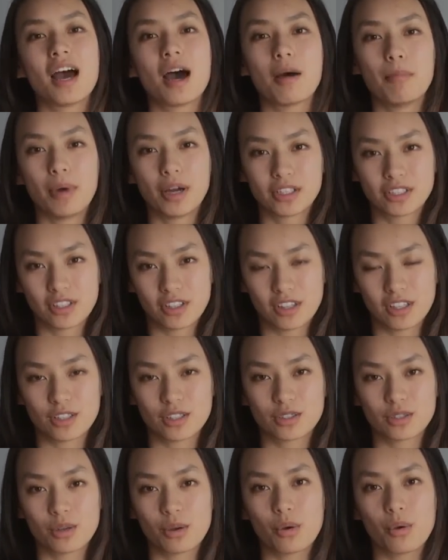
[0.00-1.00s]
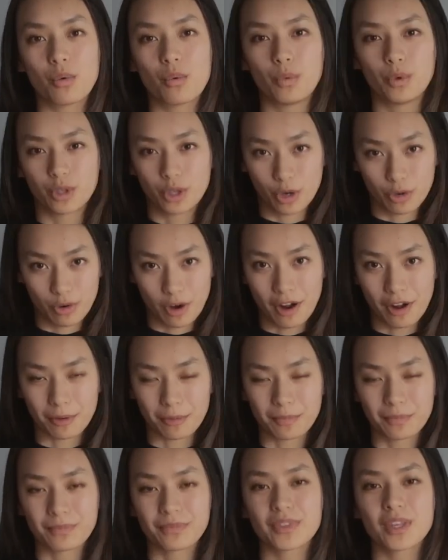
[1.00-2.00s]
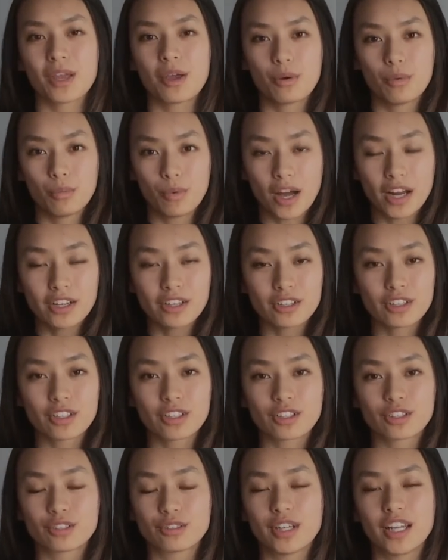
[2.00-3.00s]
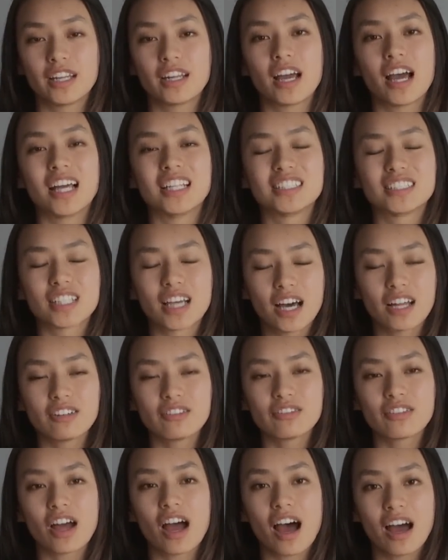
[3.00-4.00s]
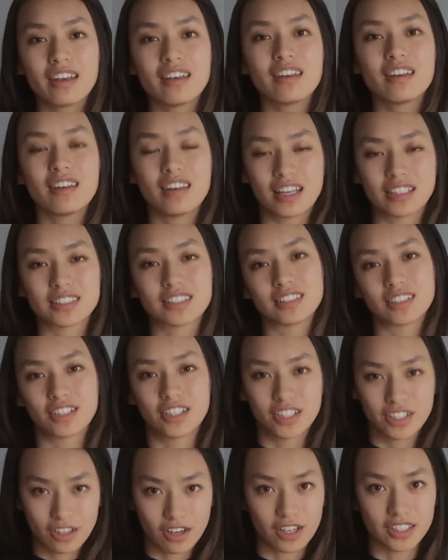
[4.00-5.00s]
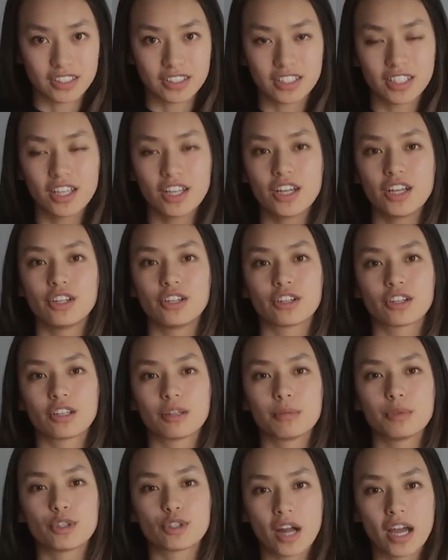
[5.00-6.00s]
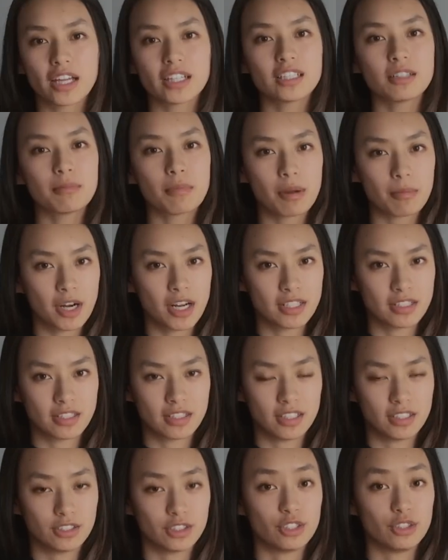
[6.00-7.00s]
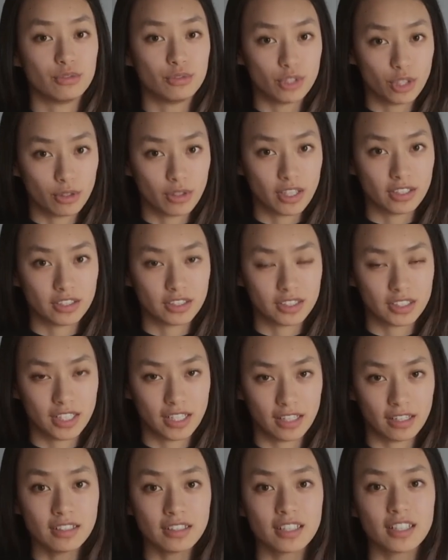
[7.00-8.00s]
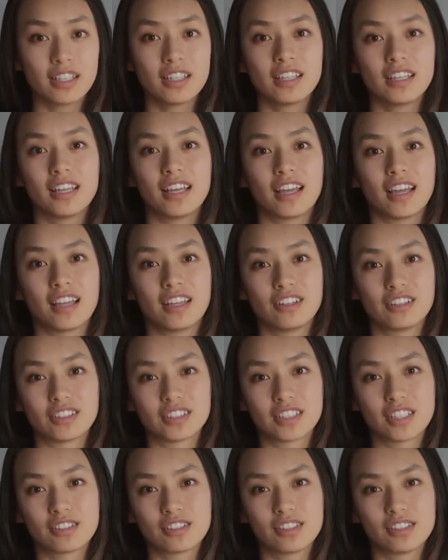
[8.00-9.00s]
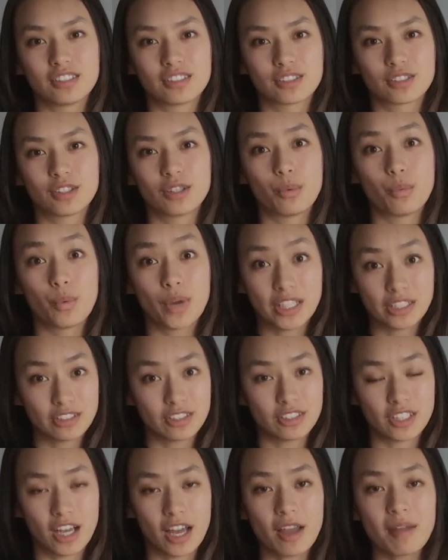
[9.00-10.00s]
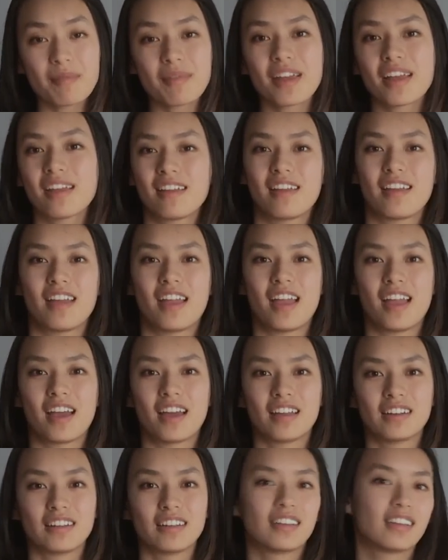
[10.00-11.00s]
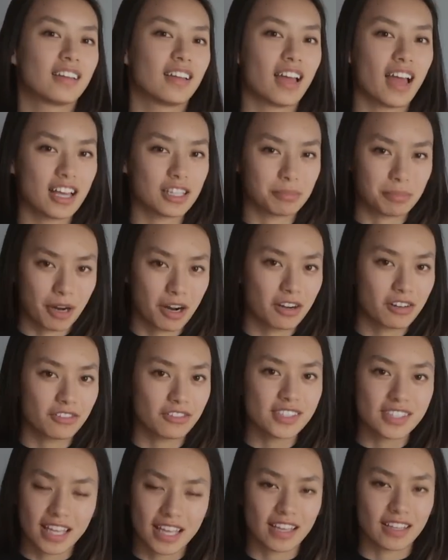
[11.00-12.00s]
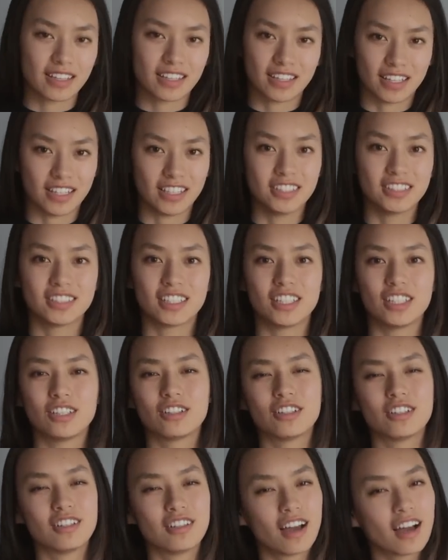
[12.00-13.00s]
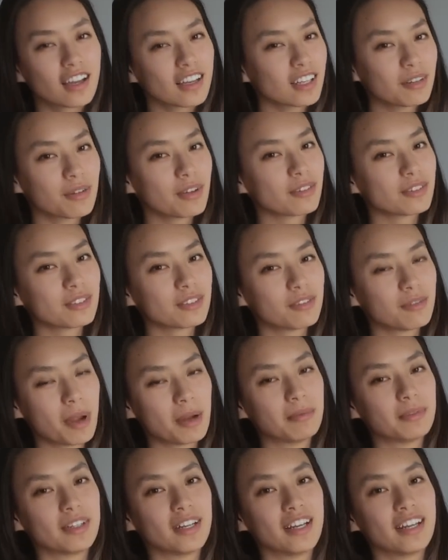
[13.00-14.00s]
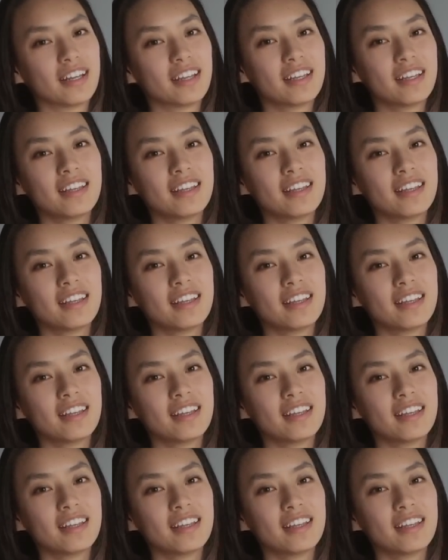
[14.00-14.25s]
a bunch of things will go wrong. One, you're going to create a ton of unnecessary cards. You're going to be trying to memorize things that you don't understand, and you're essentially just going to waste your time. And as powerful as Anki is, you're not going to be able to remember it